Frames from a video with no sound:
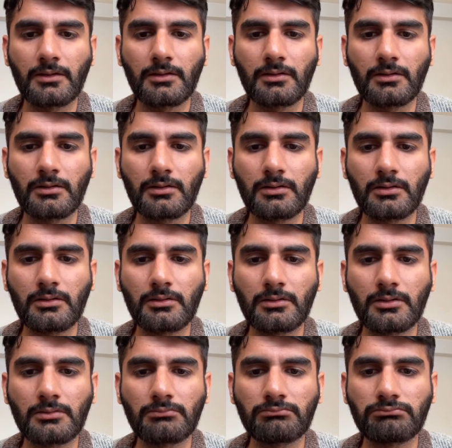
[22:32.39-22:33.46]

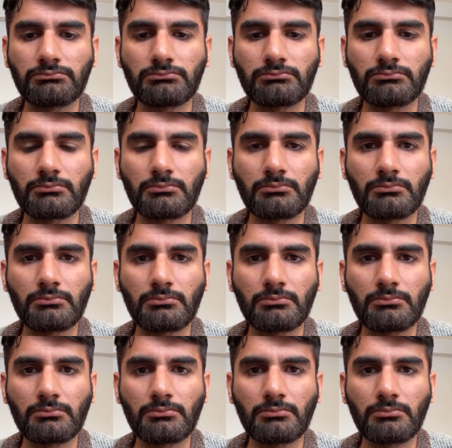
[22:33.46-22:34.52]
uh,
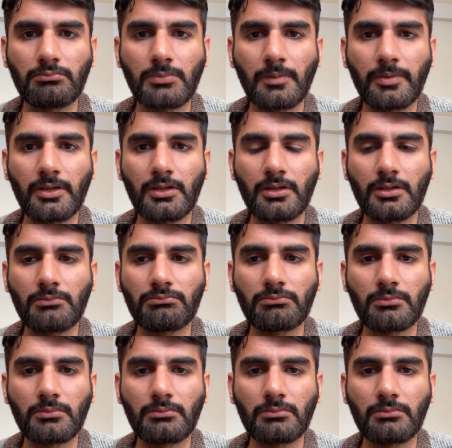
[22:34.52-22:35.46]
Maybe